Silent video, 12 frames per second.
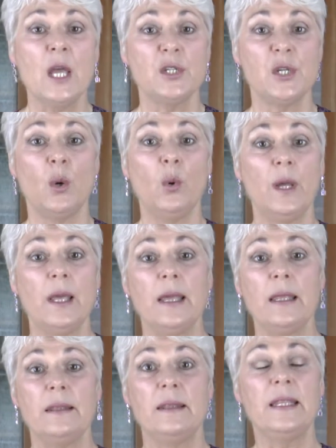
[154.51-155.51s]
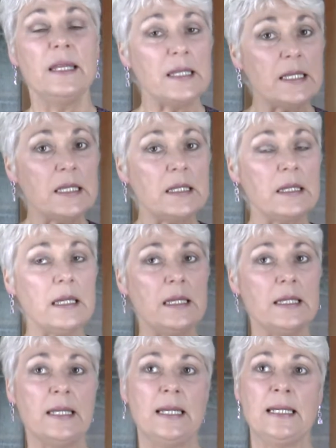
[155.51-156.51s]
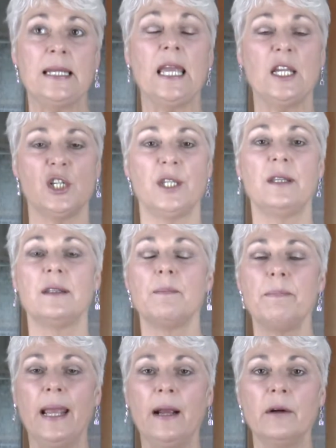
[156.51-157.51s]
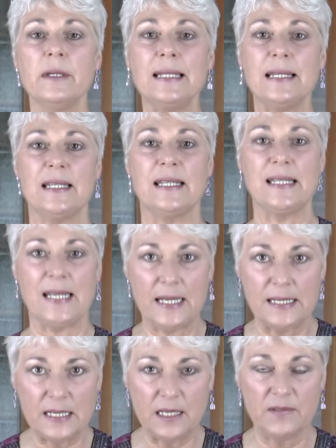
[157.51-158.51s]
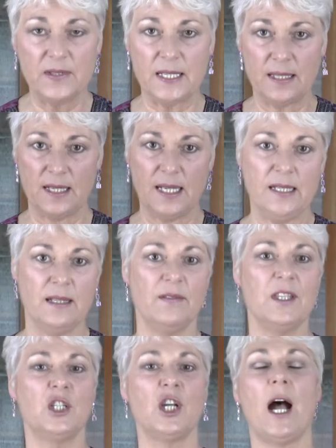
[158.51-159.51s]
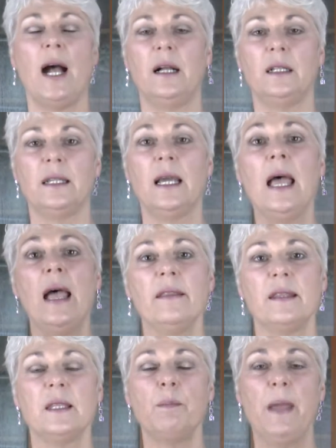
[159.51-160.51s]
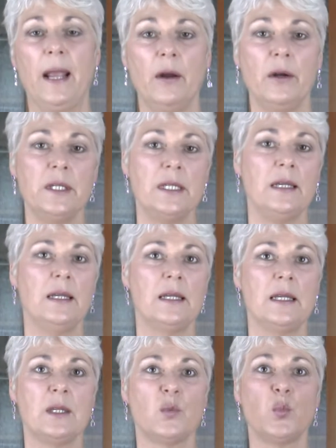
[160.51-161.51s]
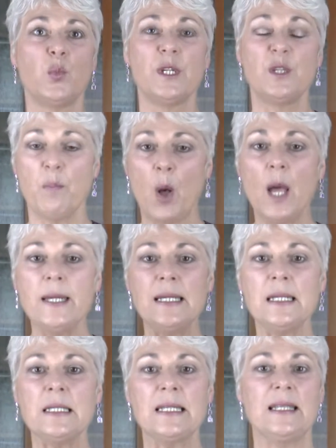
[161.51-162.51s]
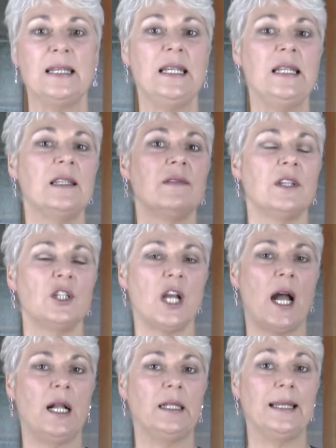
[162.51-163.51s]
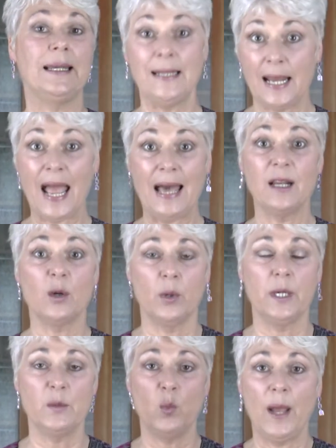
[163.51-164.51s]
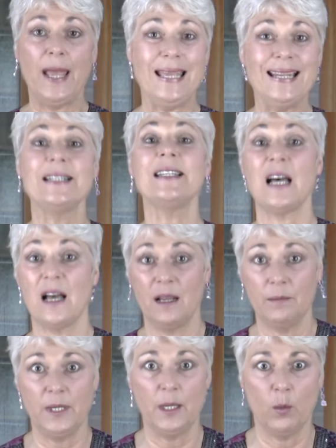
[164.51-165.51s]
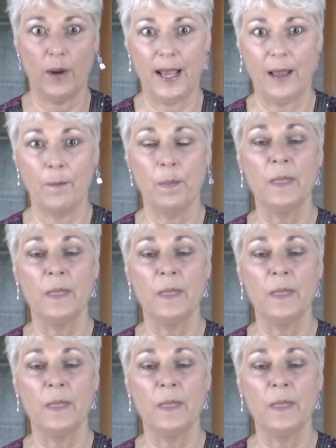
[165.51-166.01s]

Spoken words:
So this is an indication that the parent is sensitive to the needs of the child, that the parent is responding to the needs of the child in an adequate way, in a timely way.